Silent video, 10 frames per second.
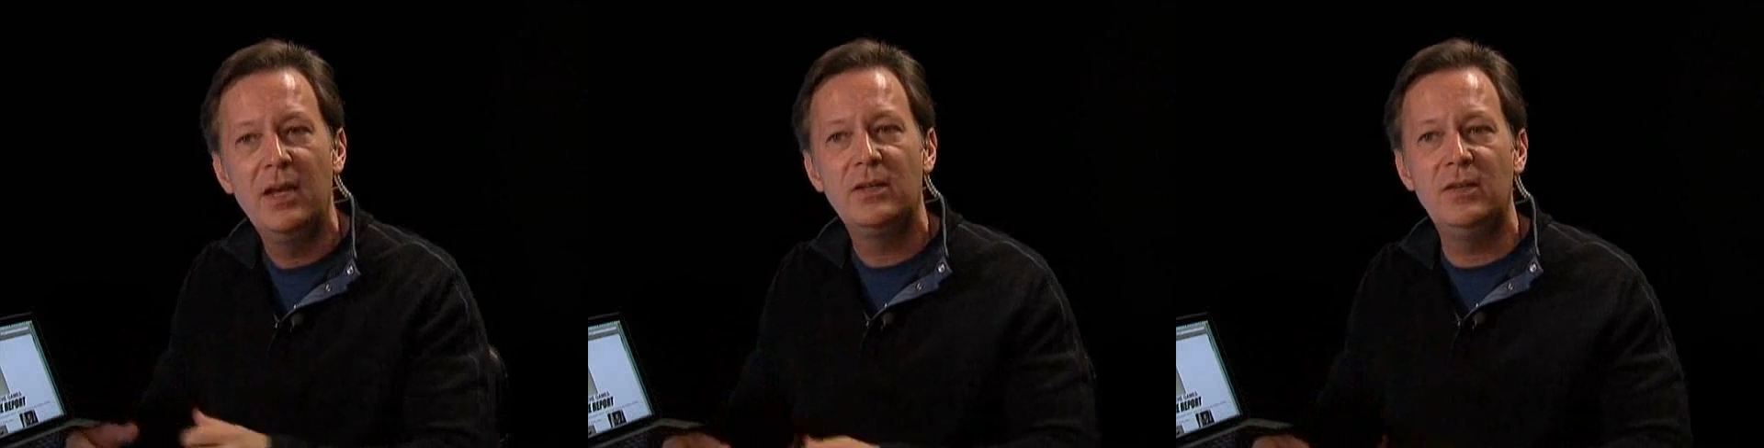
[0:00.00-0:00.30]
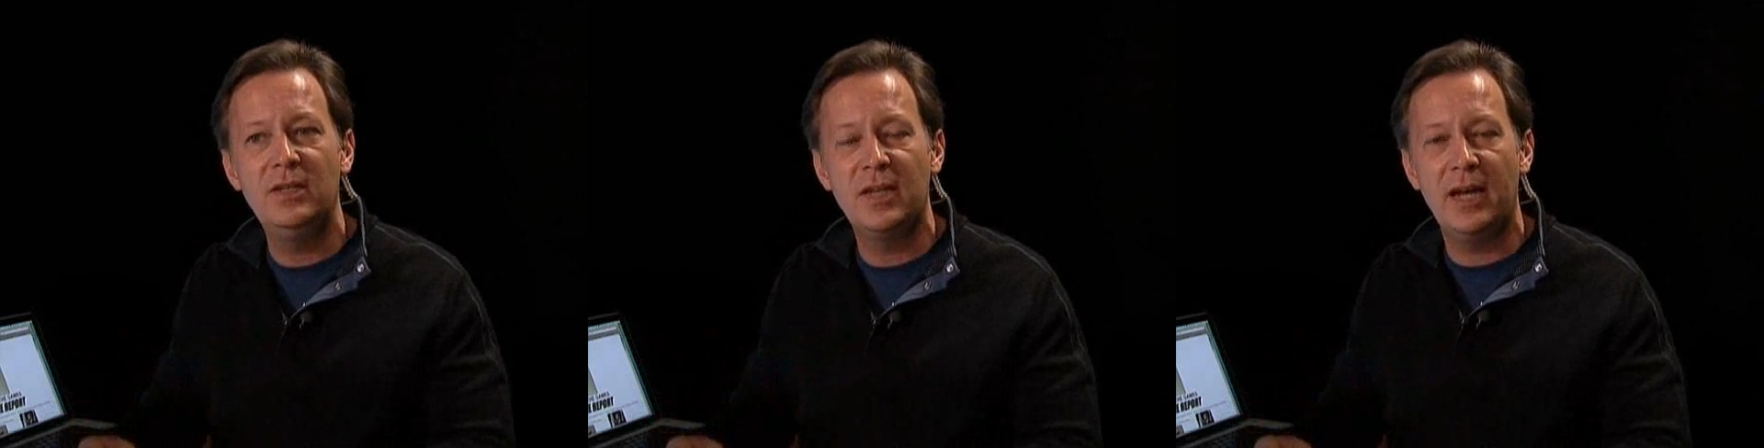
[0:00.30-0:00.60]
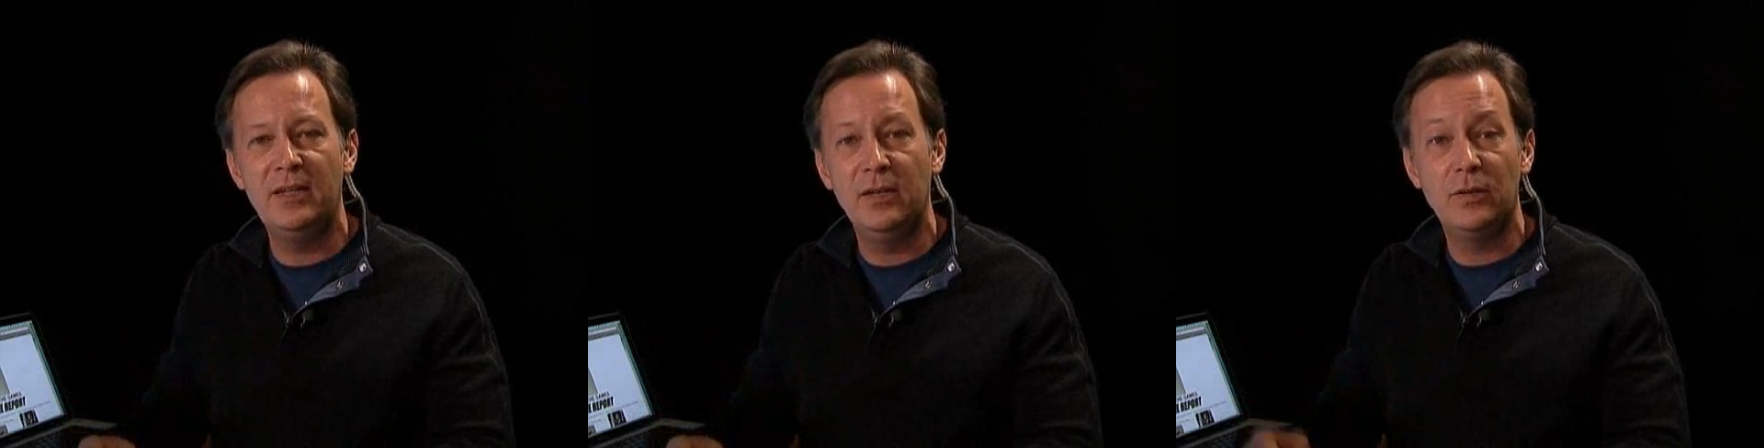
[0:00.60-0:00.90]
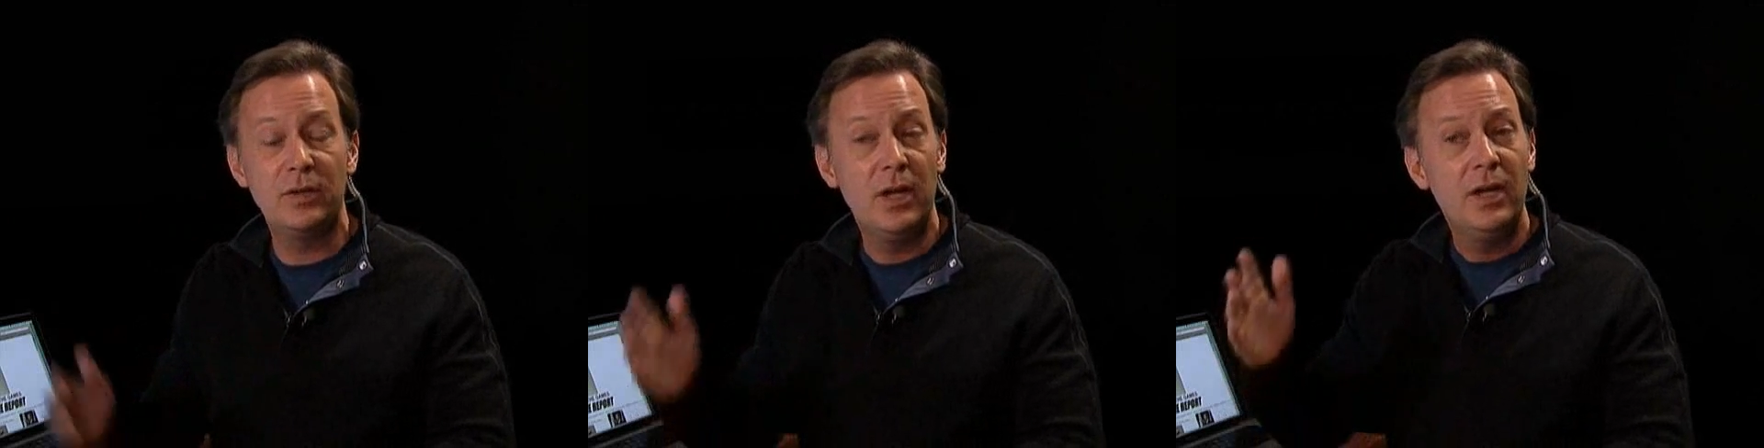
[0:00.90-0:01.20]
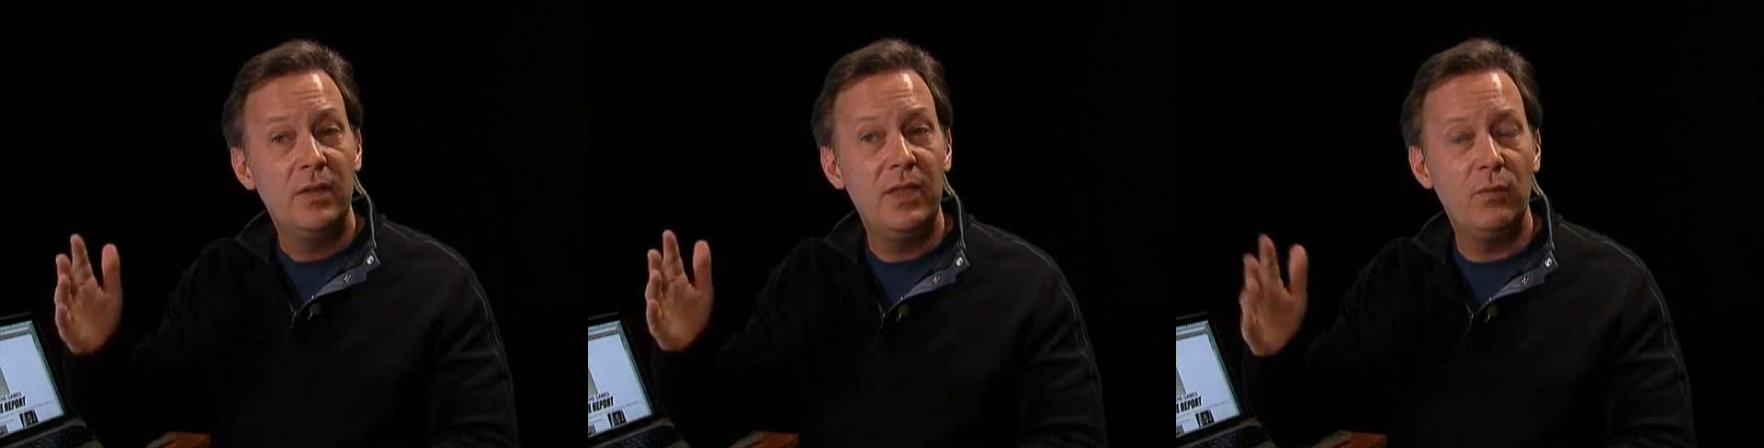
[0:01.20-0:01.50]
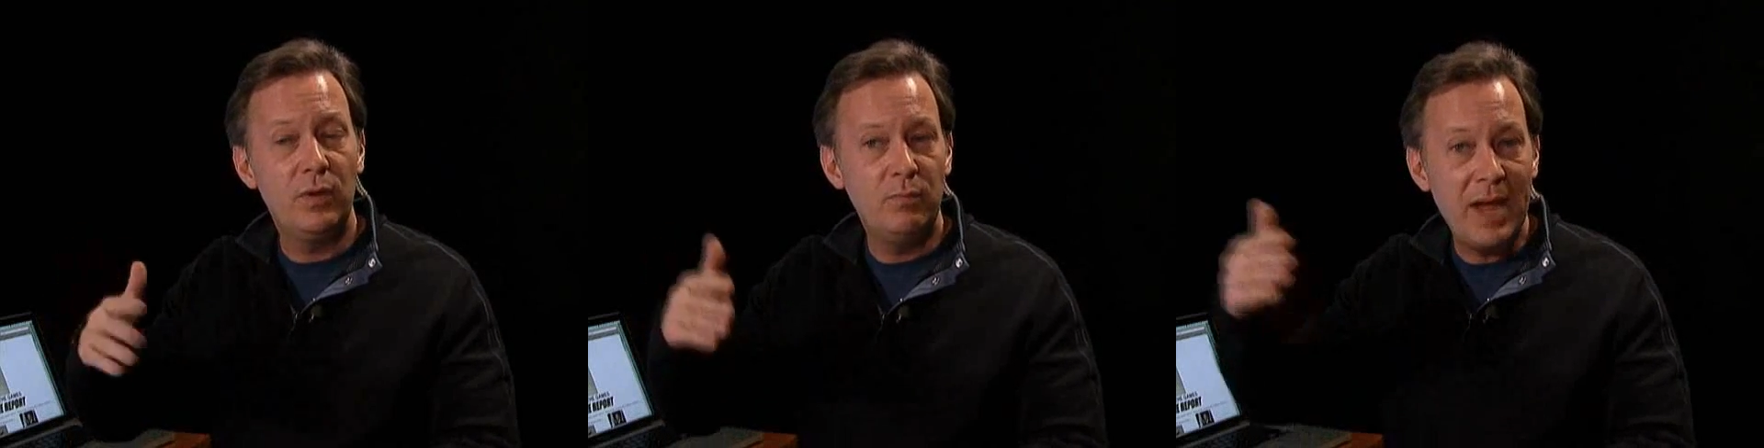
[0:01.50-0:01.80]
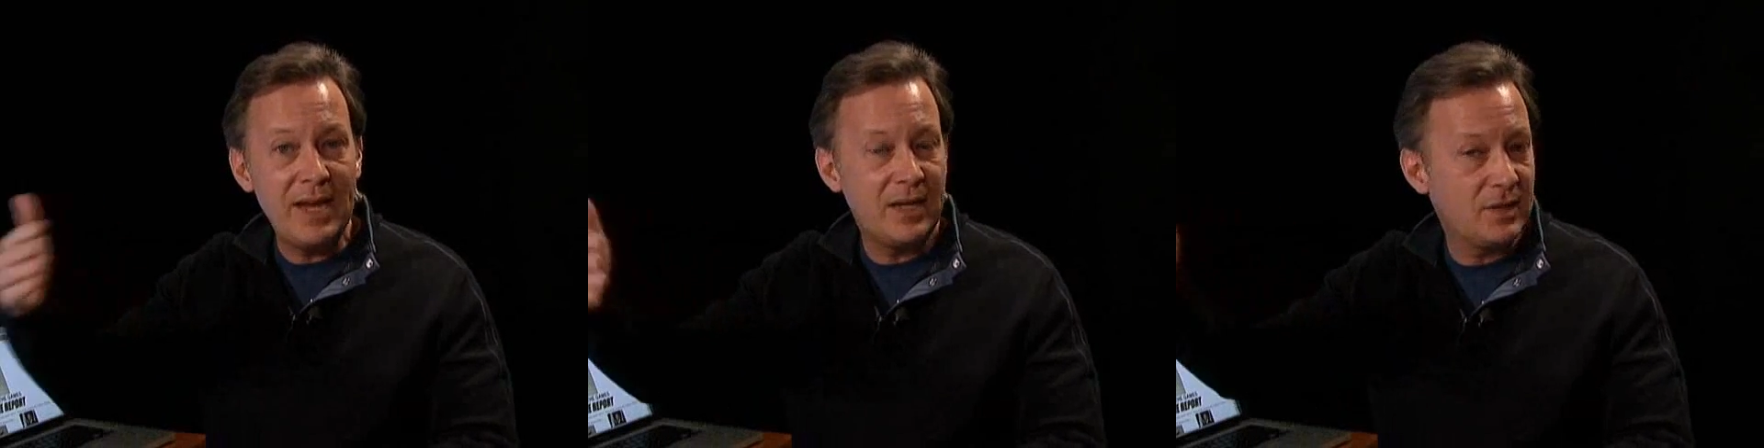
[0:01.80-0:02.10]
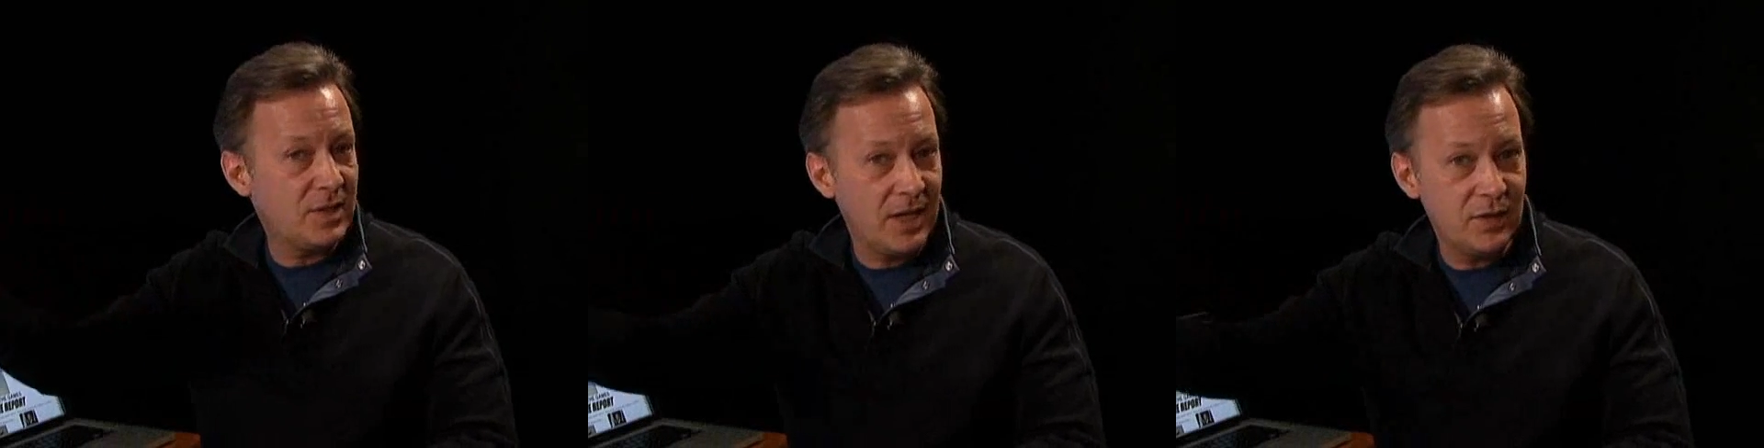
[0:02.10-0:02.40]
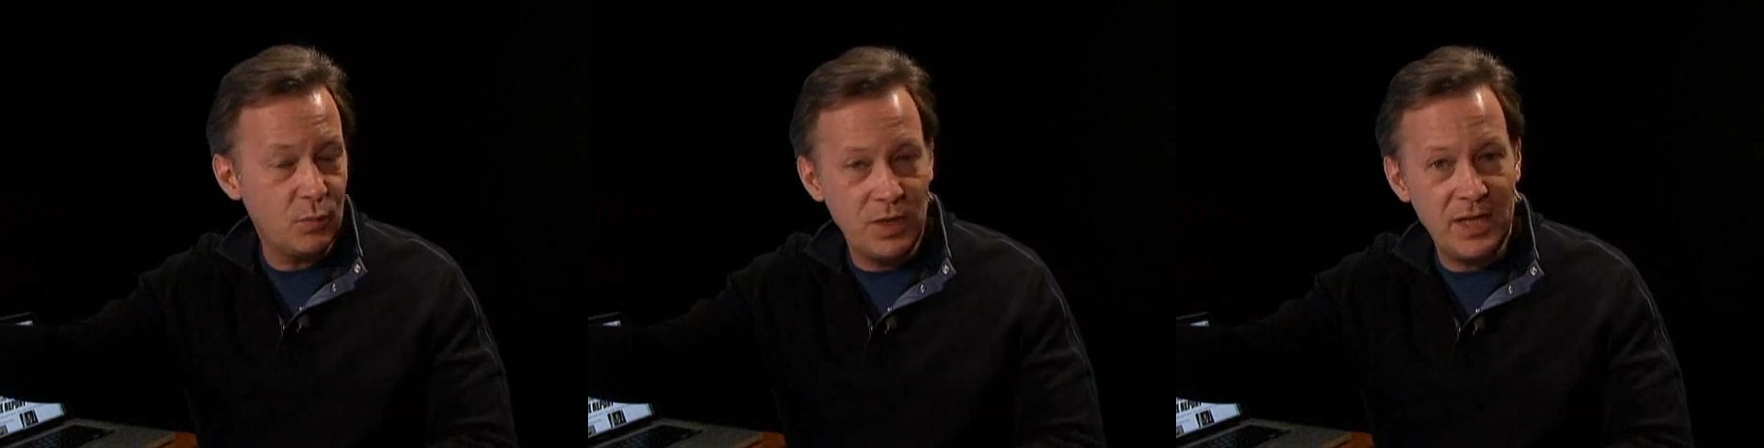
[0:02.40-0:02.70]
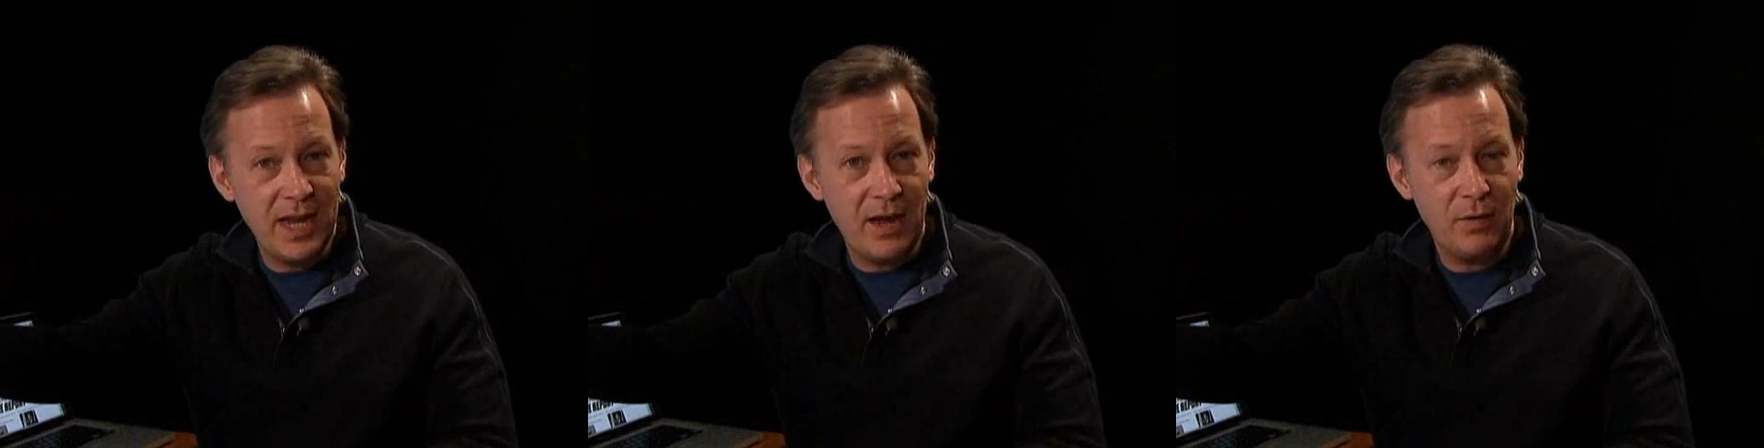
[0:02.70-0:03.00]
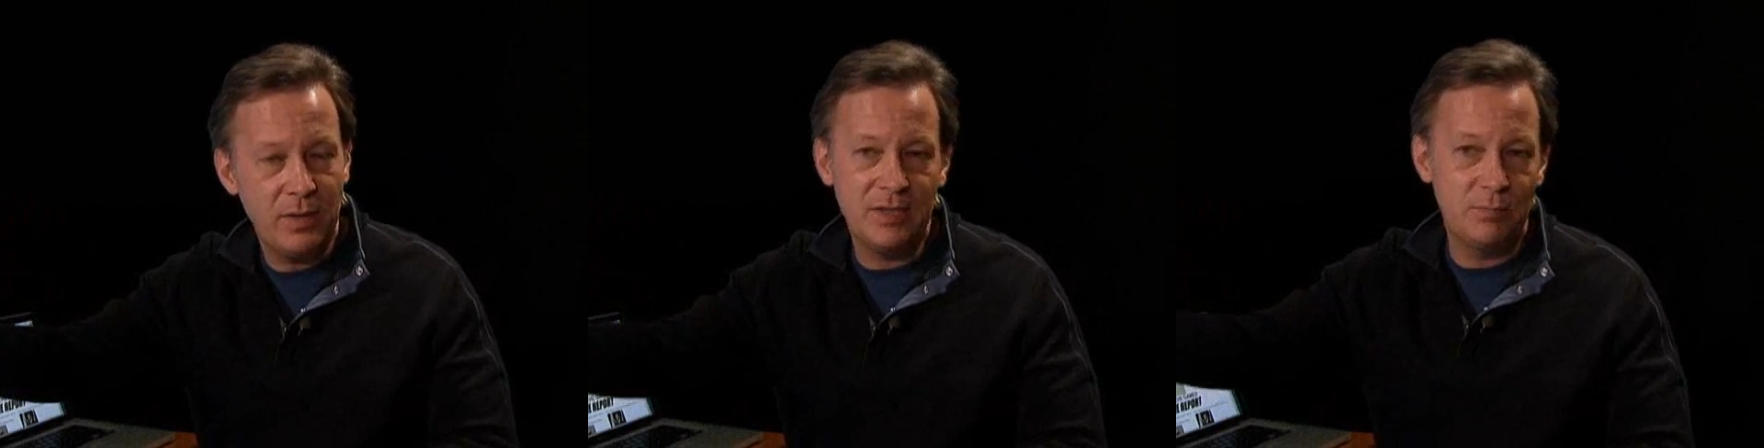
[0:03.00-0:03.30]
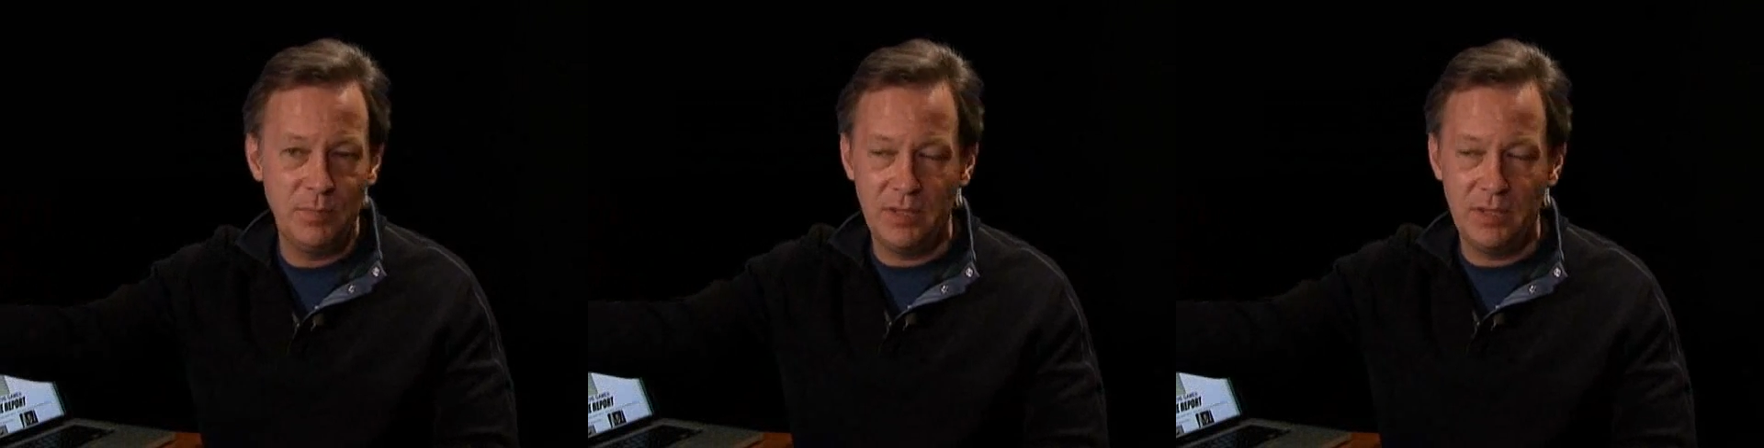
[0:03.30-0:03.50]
to these ideals that would make sense when he now has